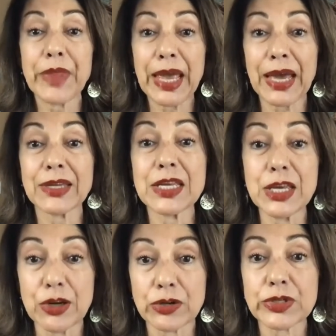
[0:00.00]
add
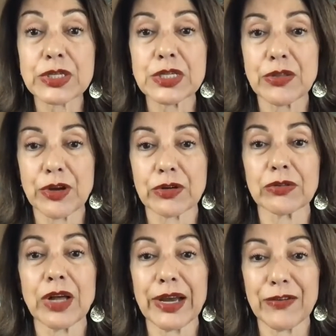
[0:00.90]
years to their
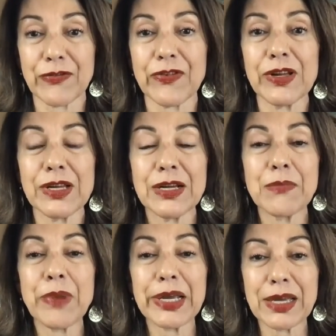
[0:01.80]
life
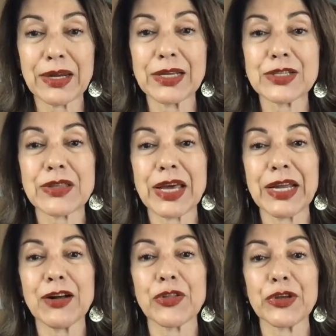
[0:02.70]
by getting to that
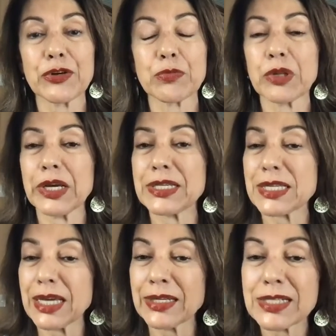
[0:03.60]
healthier place
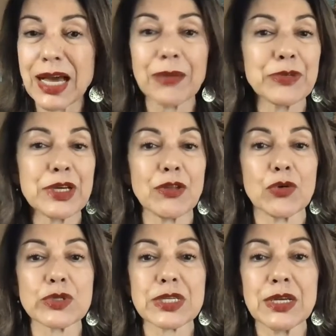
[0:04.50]
and adopting
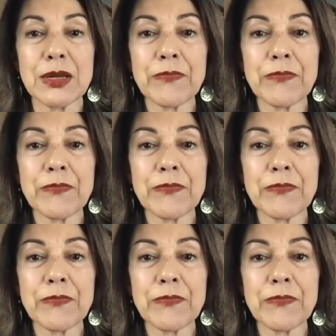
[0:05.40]
those